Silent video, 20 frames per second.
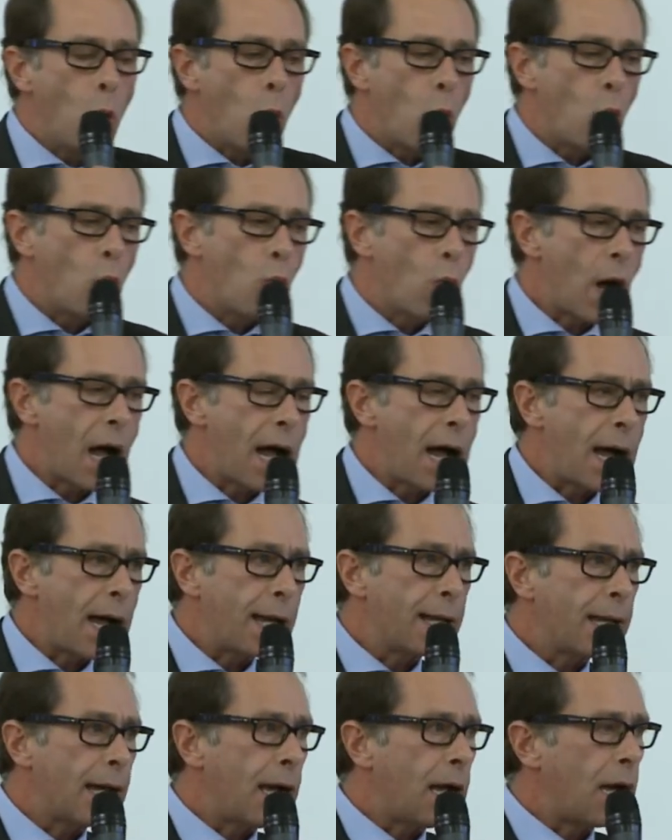
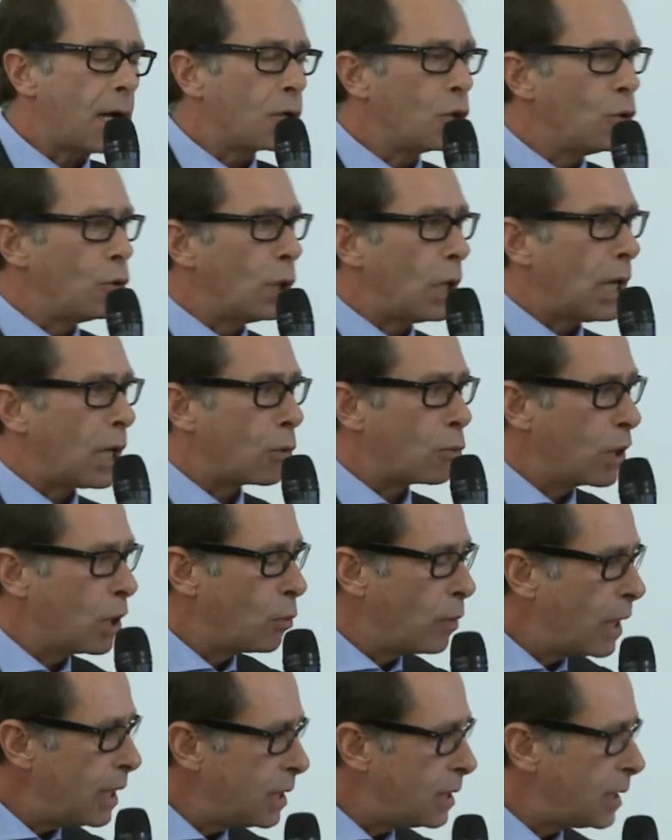Why are, you, are we
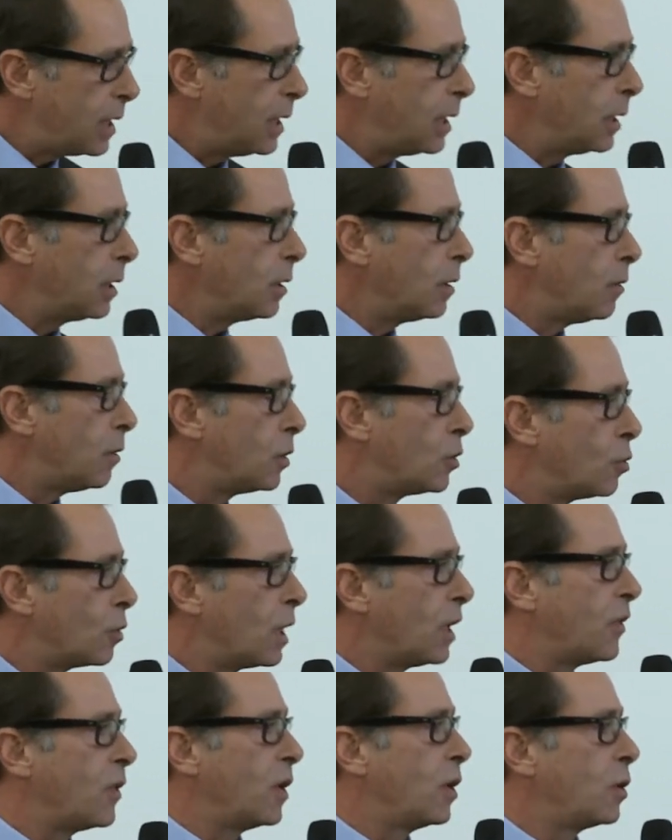waiting
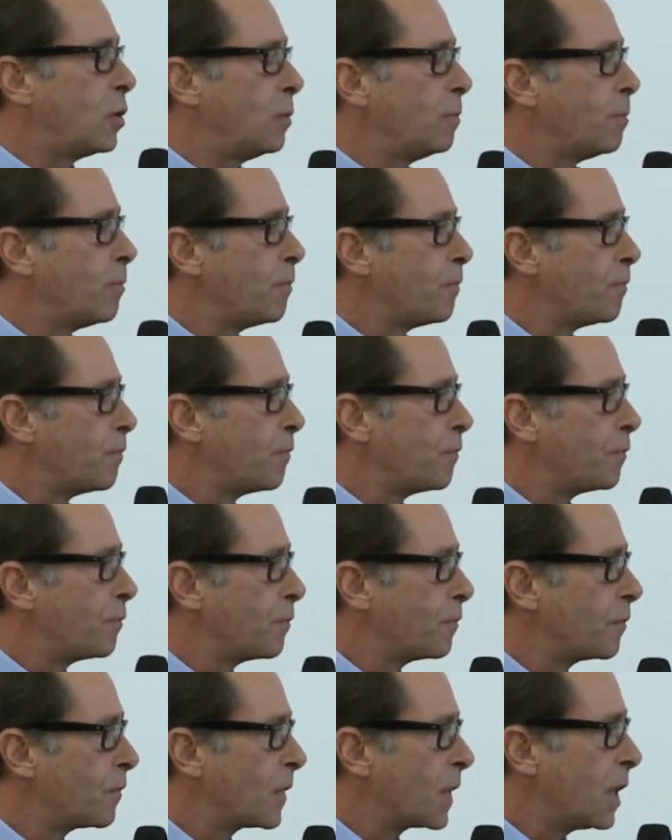altogether
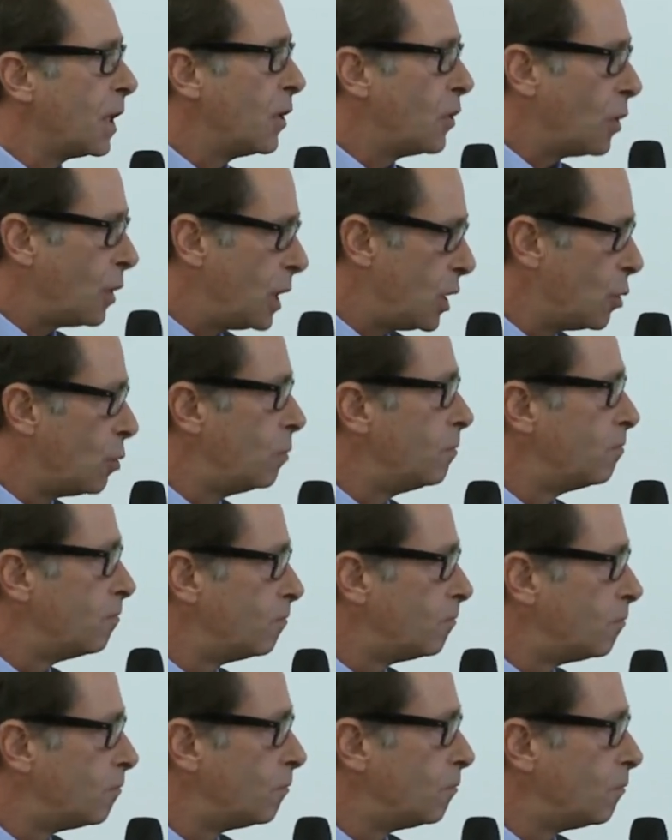in the E U
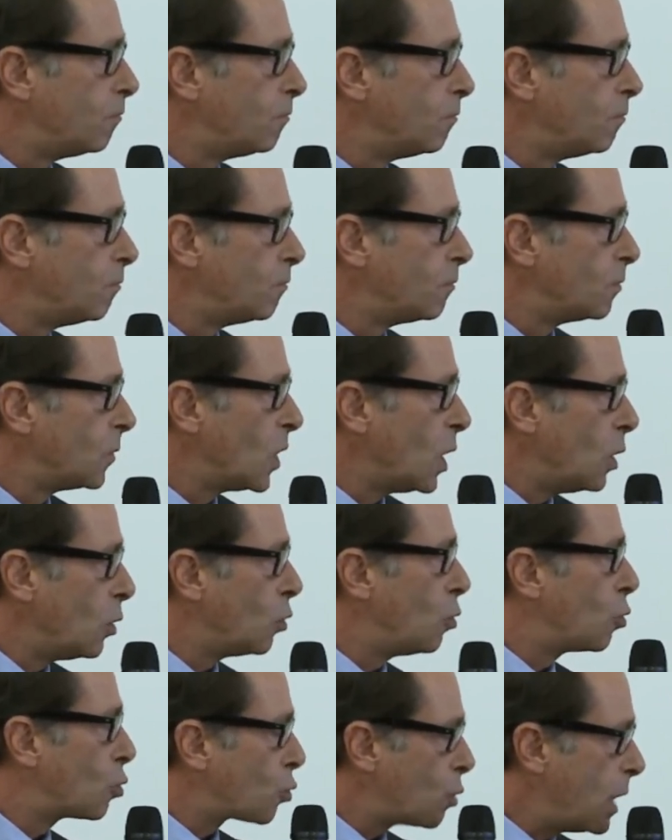
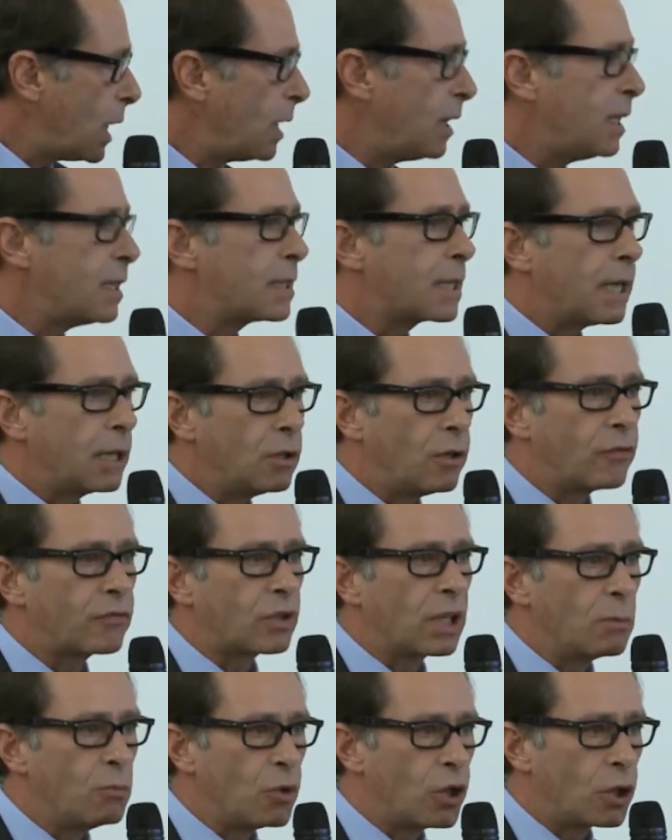to create this kind of
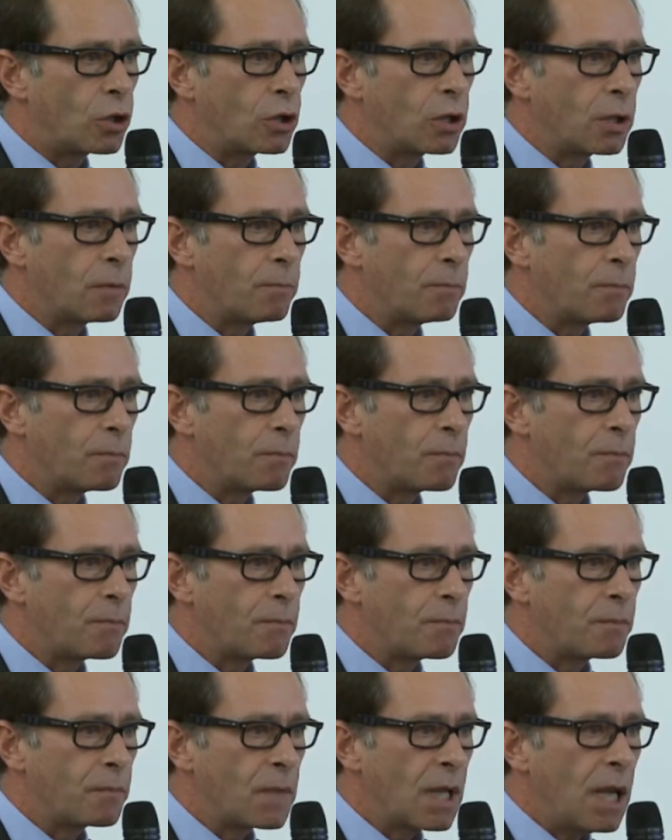framework
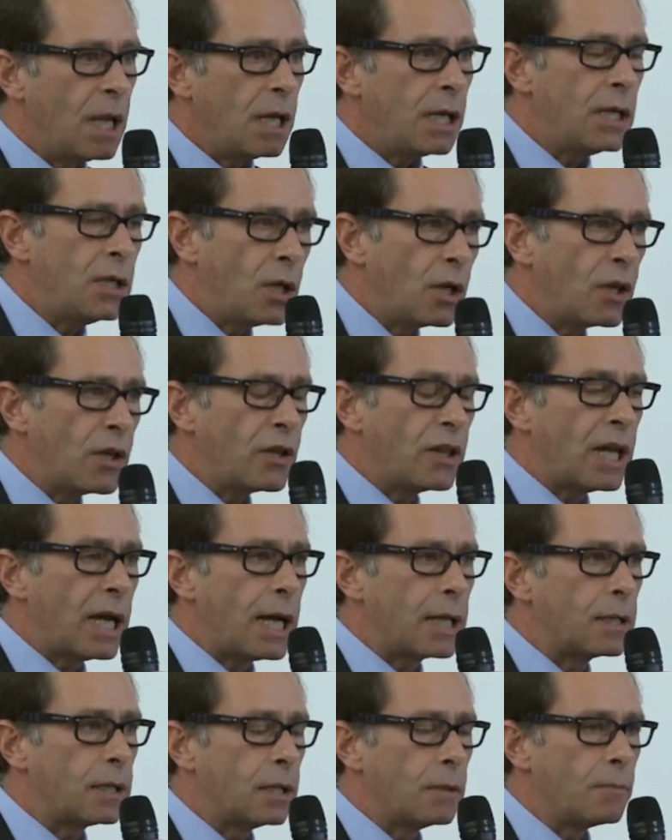in order
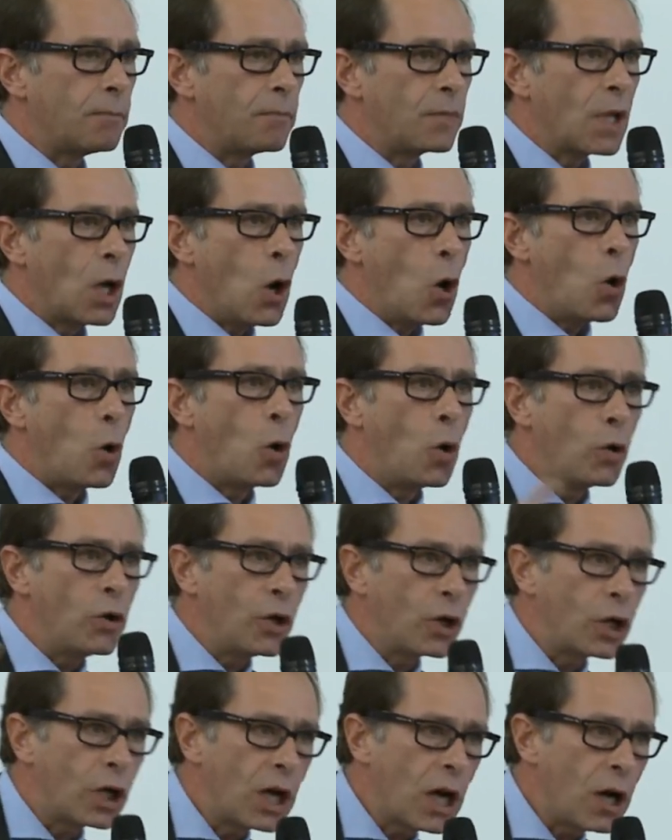that all
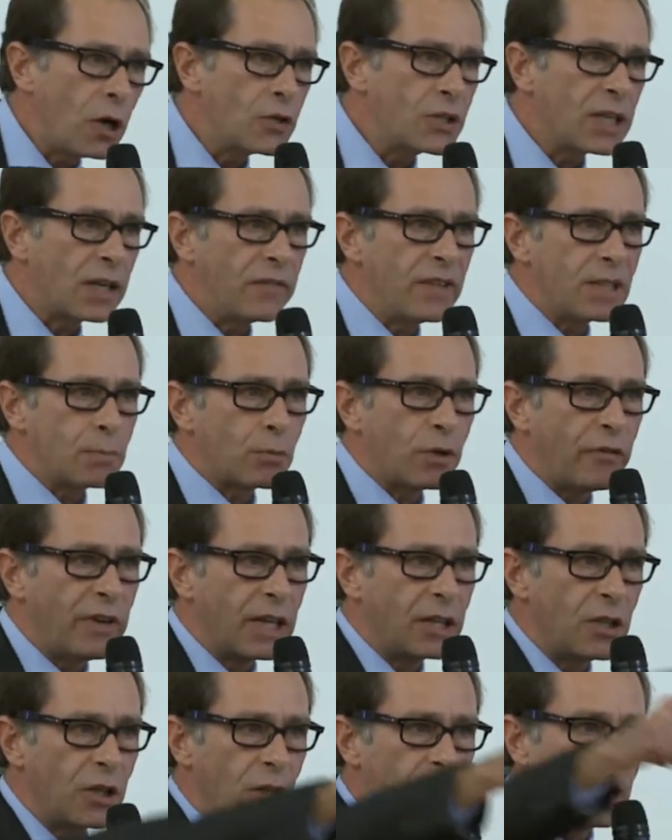the cloud service
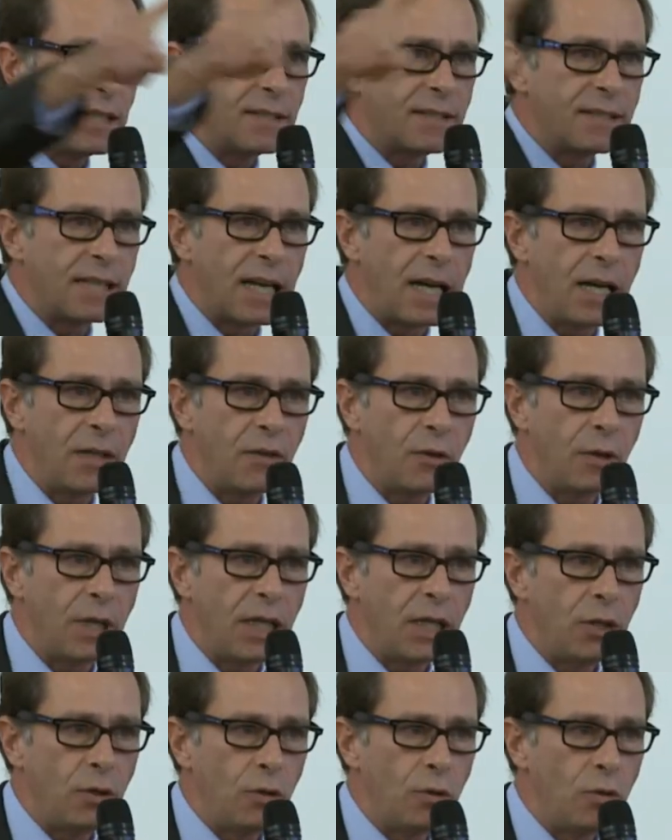providers inside the E
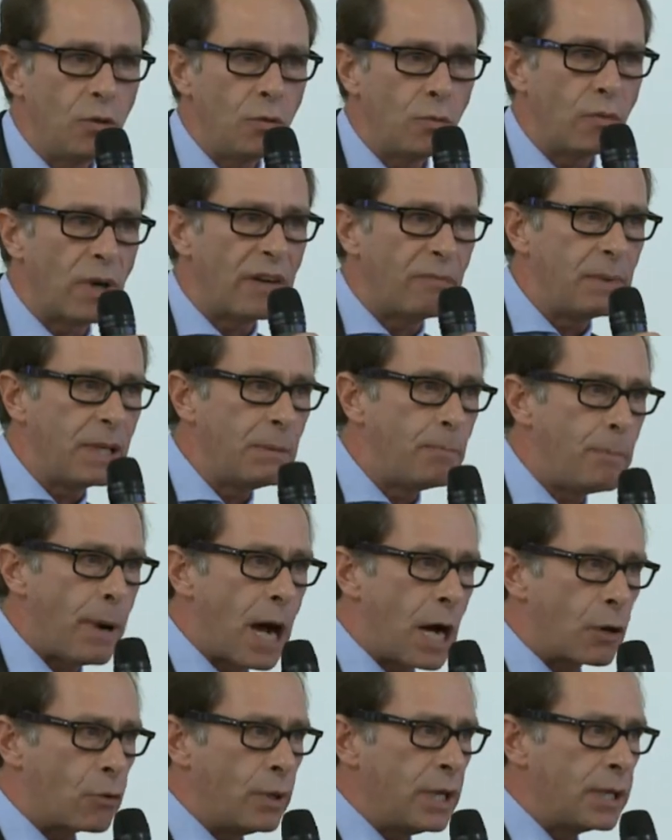U who have been
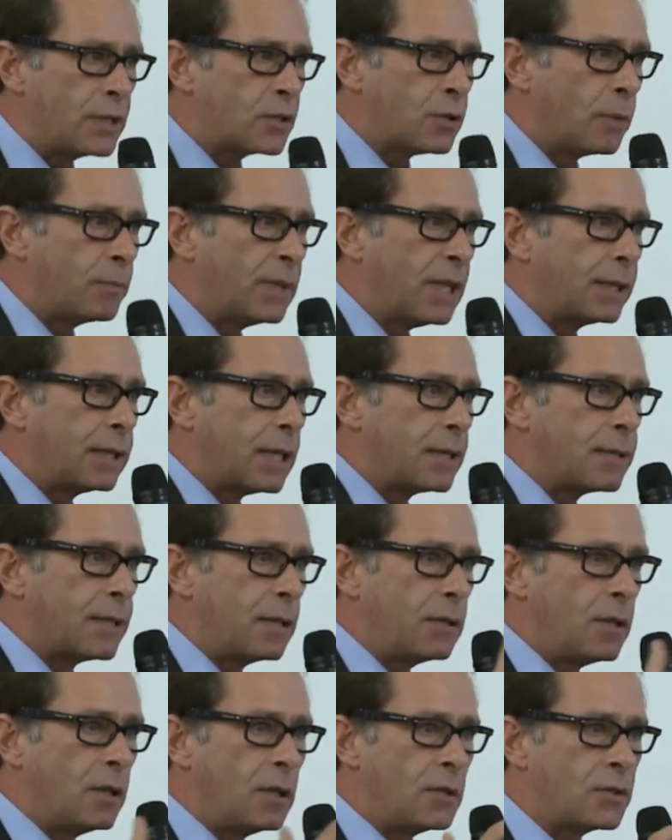powering some data
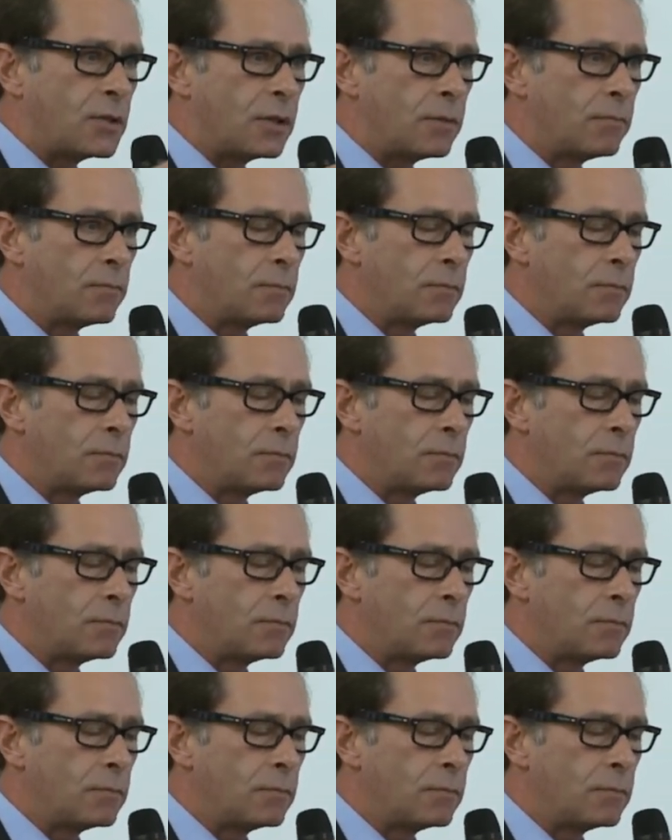centers,